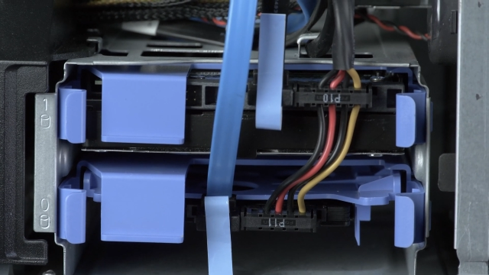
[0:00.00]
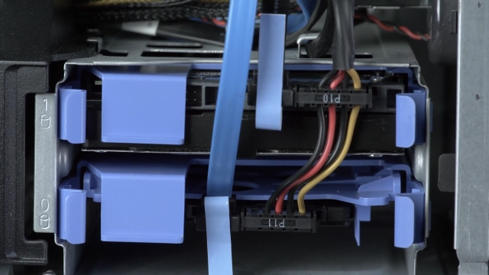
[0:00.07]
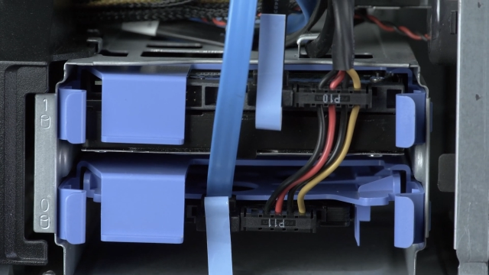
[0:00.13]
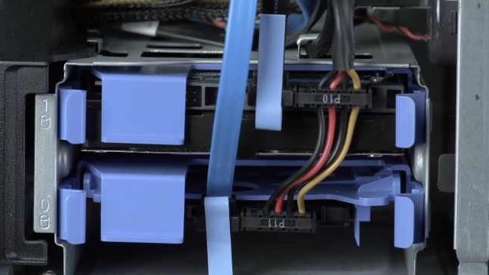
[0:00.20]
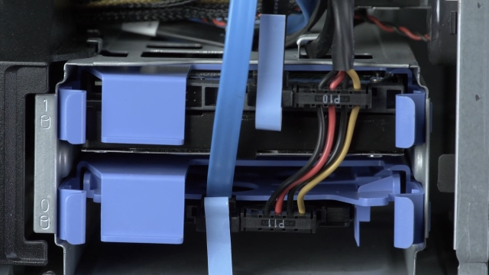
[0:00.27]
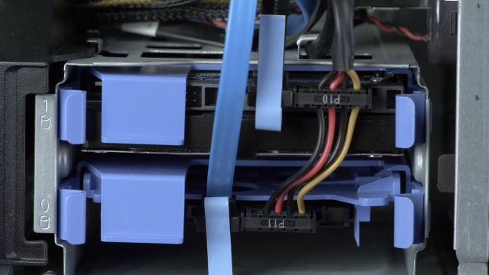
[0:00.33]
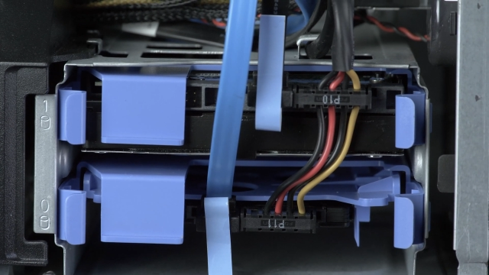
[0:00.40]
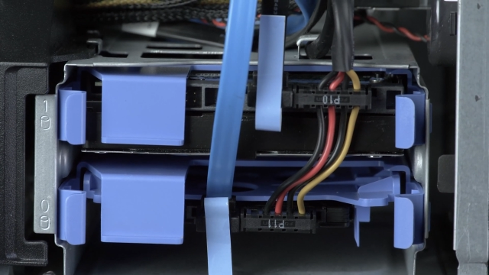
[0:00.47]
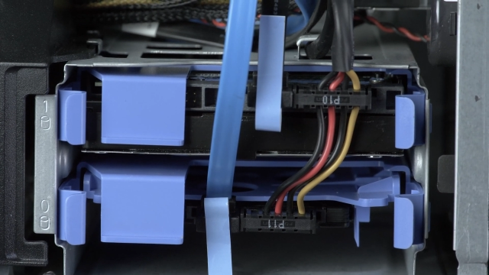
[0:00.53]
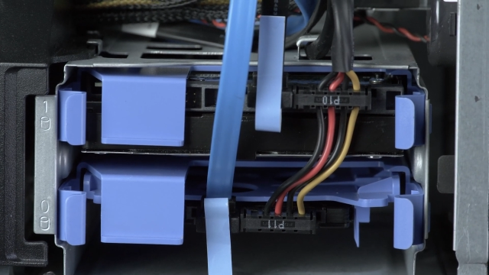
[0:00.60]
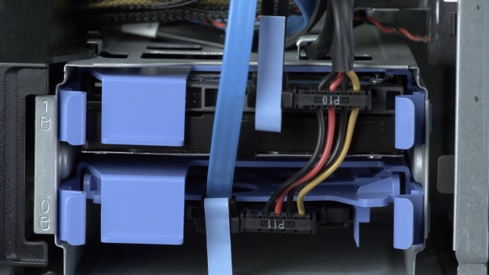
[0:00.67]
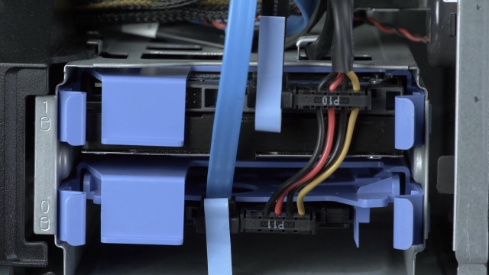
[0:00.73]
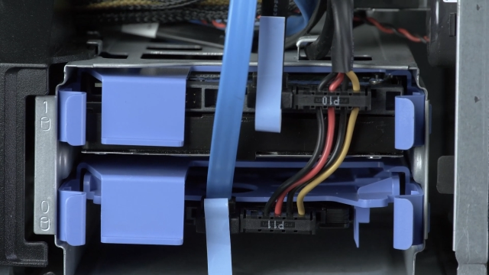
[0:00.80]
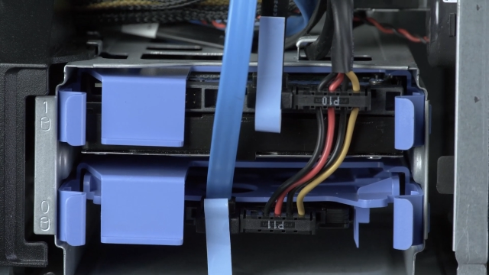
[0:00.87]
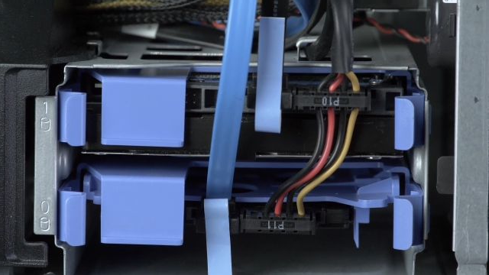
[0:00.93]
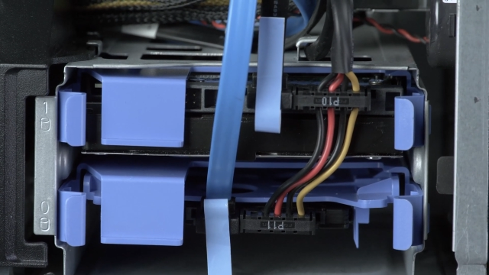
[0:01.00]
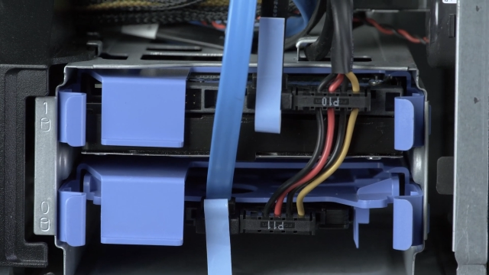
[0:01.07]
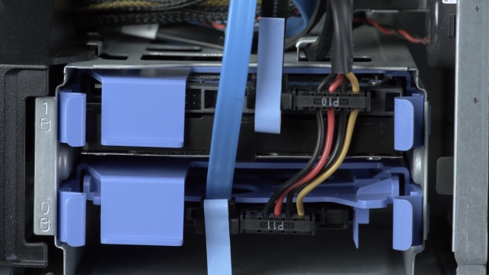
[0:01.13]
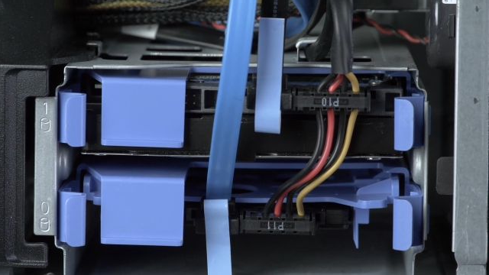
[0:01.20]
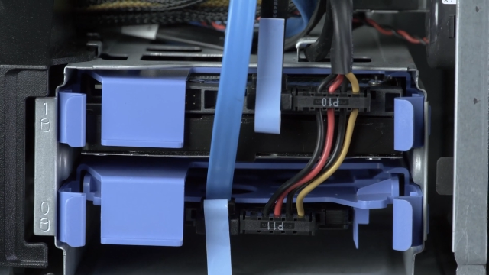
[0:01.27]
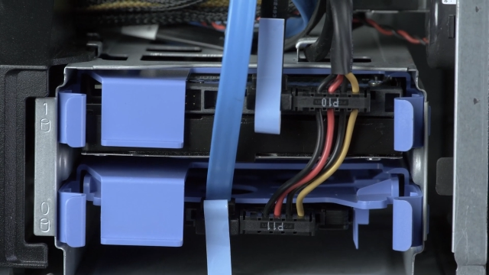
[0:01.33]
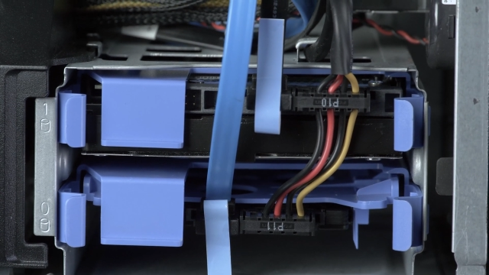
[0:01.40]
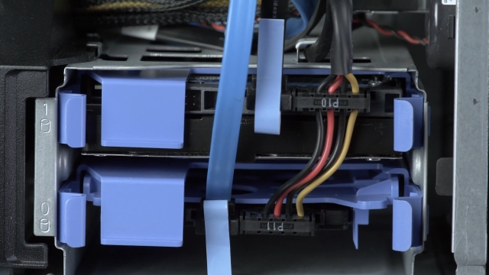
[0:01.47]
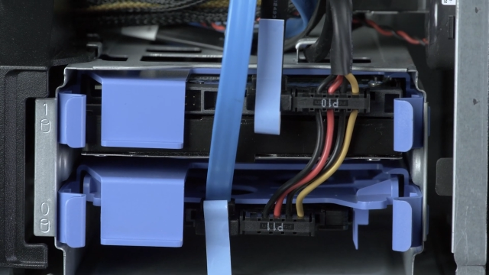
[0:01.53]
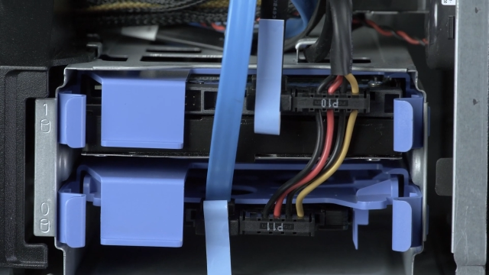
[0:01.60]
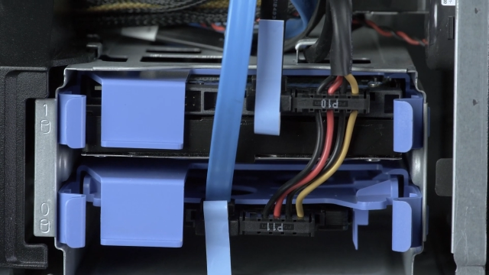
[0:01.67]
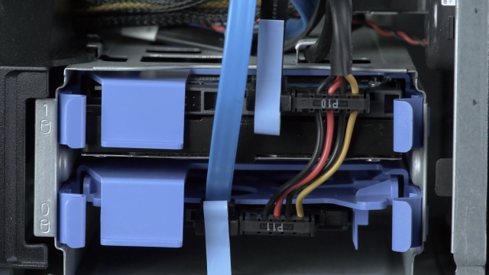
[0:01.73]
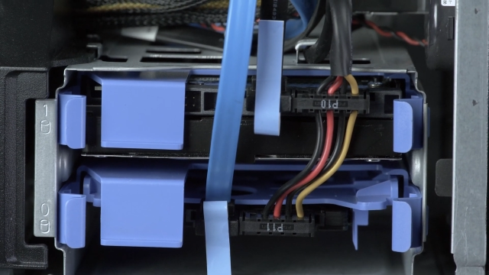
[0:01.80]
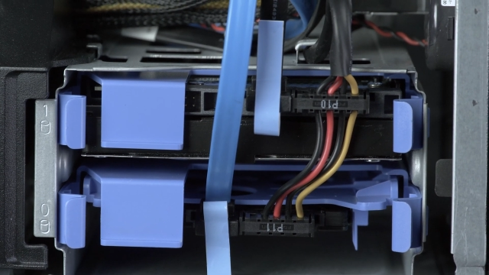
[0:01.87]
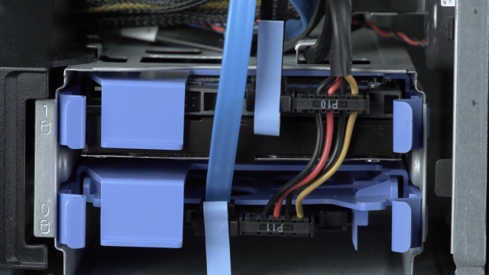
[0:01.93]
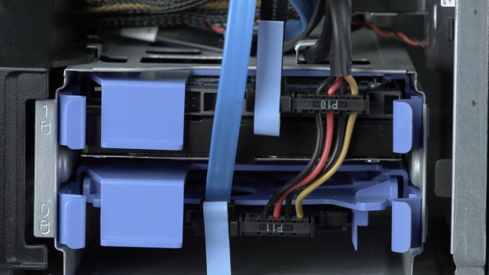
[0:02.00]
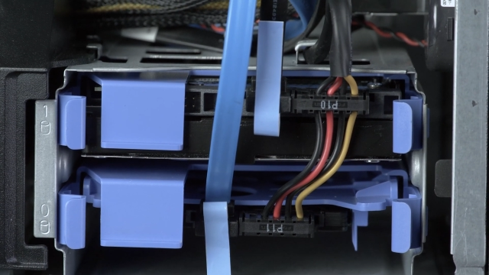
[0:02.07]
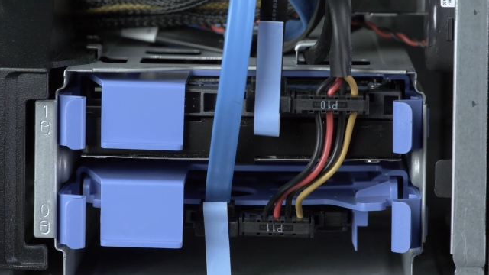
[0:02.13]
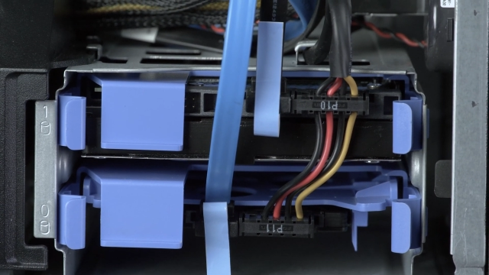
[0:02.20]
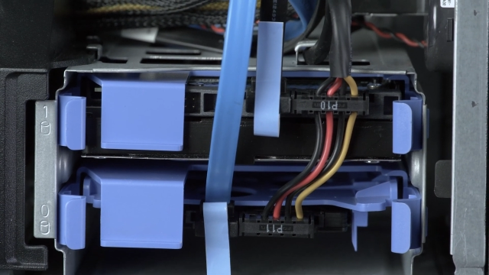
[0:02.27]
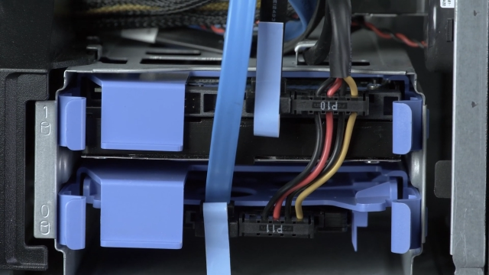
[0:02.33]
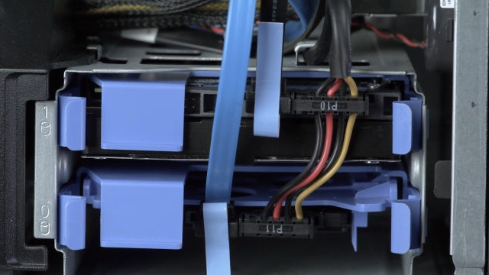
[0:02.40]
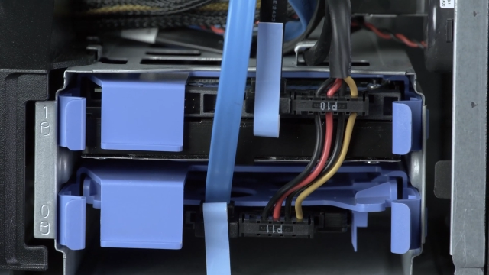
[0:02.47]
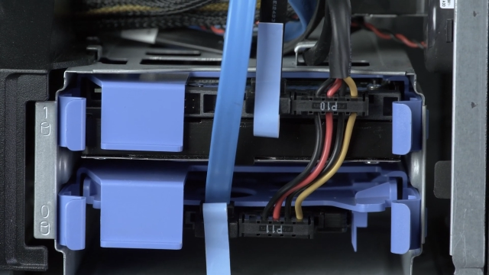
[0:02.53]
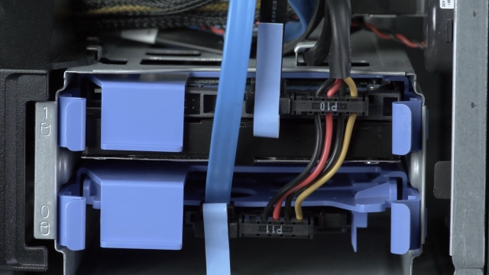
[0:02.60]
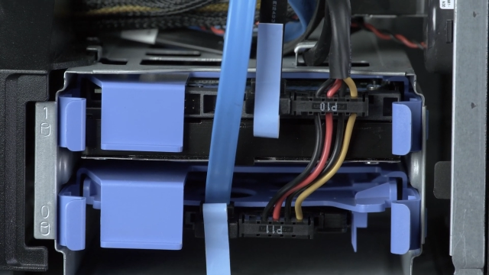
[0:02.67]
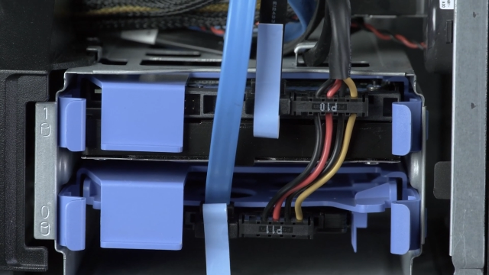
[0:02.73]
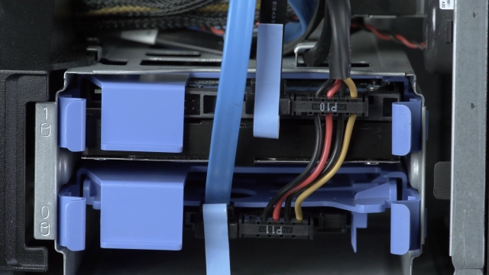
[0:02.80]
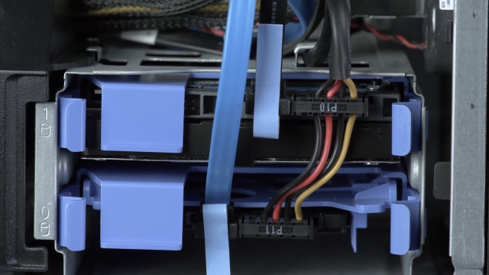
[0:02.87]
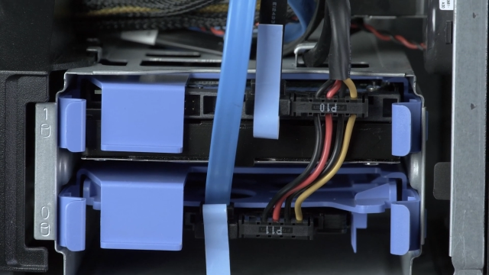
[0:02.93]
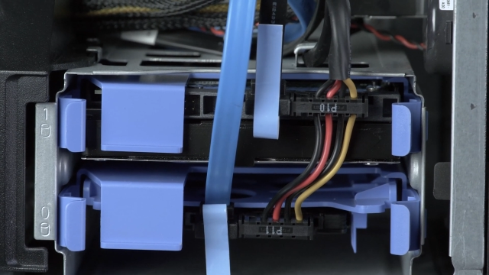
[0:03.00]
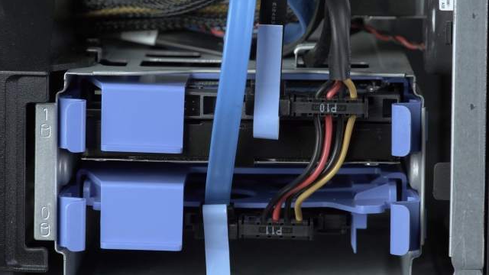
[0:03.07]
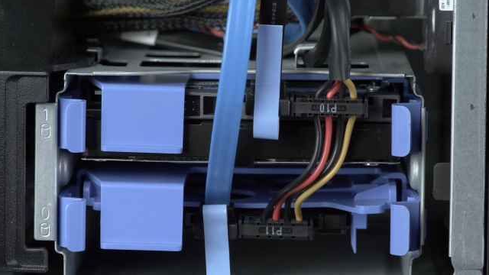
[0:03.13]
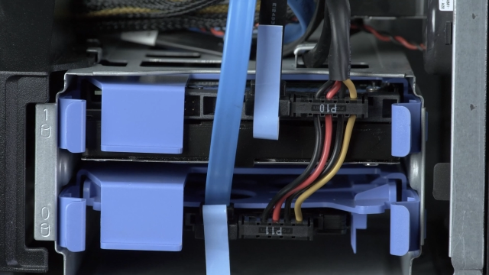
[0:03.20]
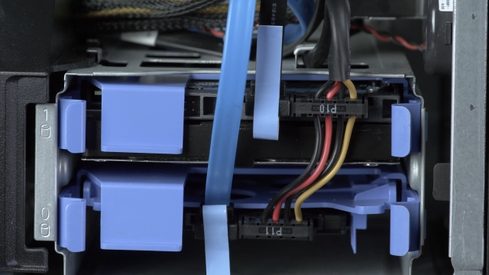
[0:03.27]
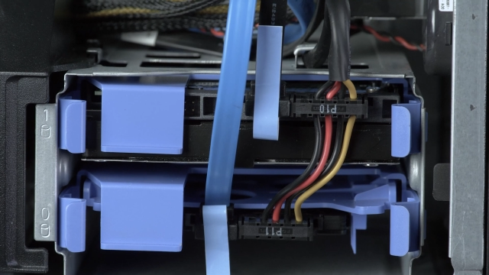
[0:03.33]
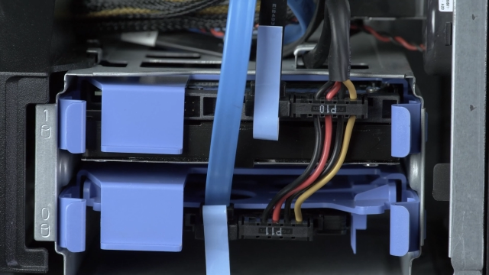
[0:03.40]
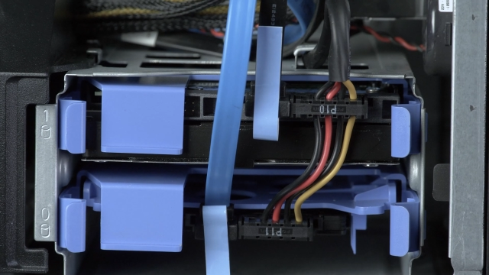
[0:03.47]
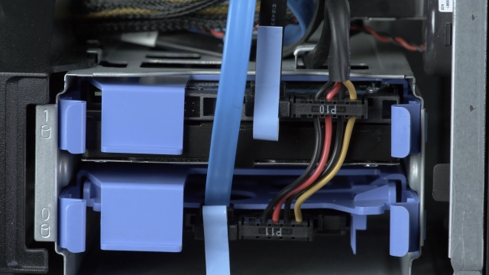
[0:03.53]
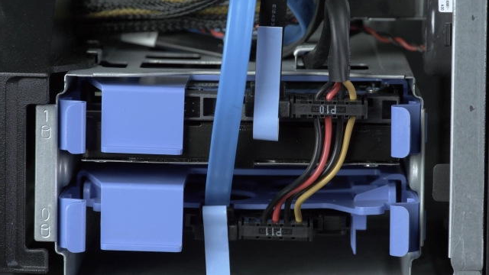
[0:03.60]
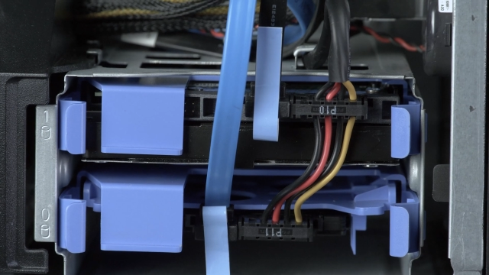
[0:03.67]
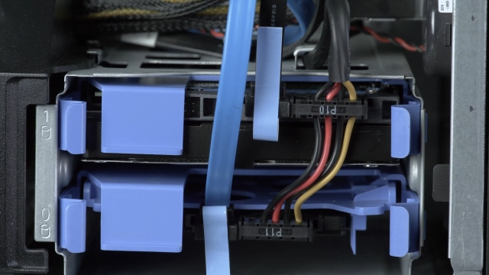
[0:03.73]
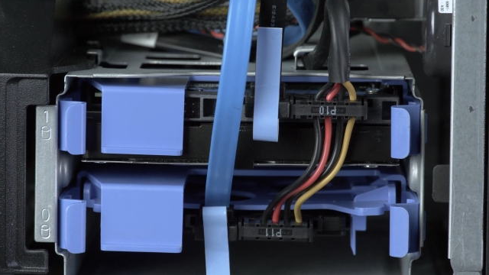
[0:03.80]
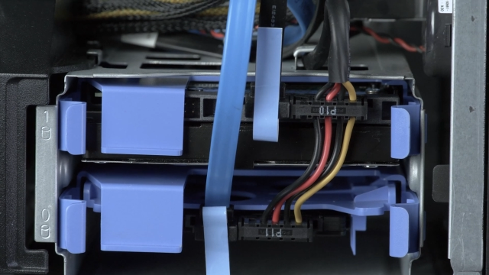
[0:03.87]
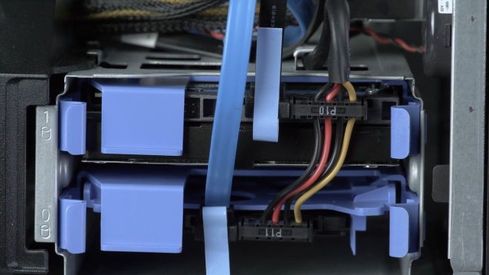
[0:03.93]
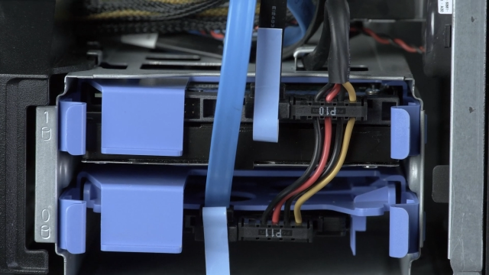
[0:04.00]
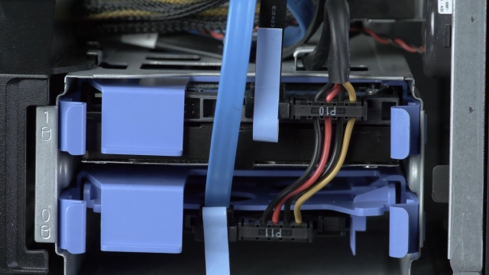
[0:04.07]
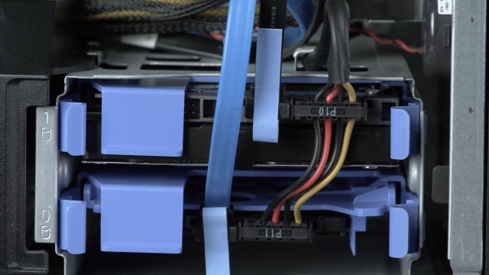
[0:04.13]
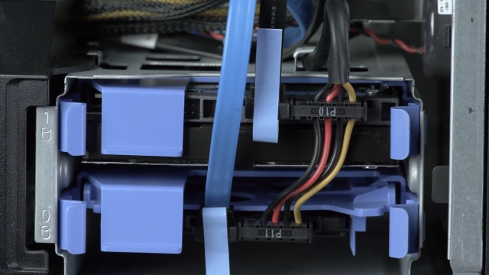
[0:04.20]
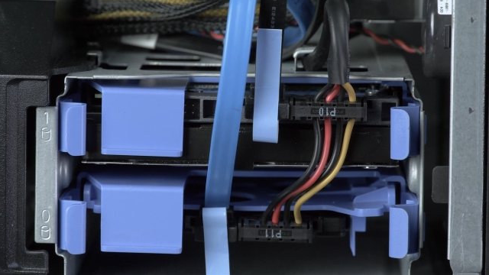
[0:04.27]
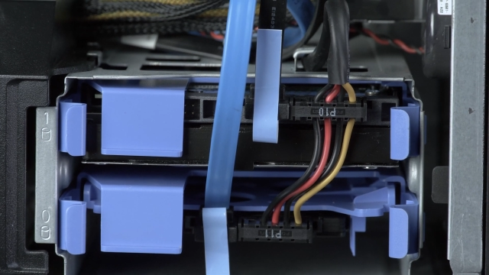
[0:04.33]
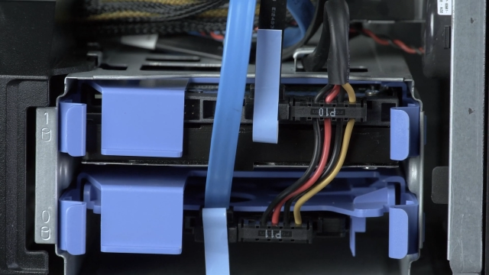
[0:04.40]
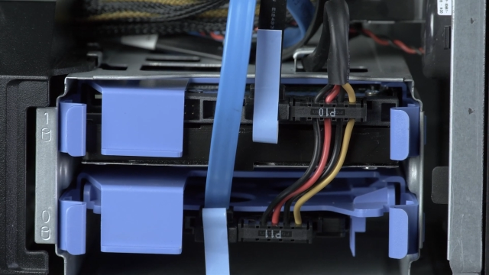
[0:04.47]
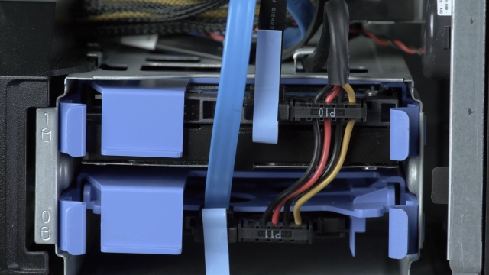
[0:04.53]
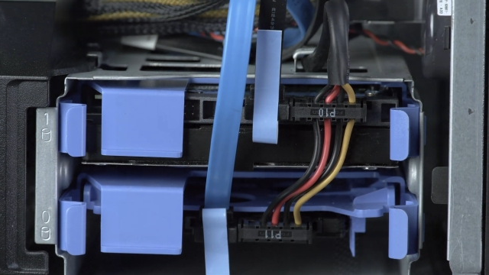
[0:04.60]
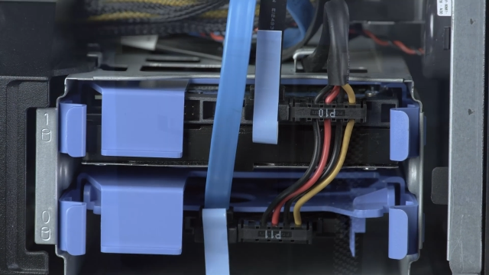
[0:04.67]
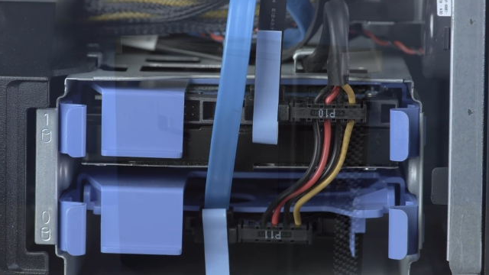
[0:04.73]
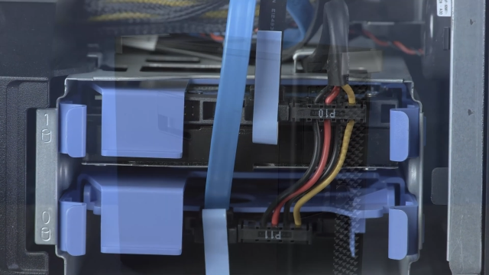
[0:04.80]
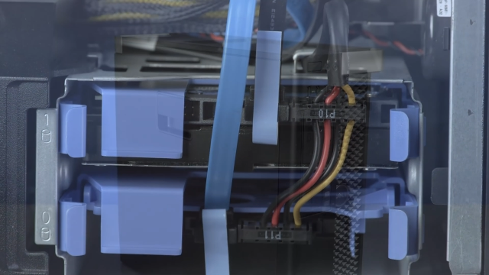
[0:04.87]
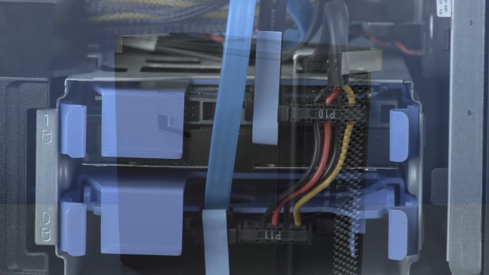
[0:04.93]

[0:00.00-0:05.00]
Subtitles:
[unreadable: no face in view]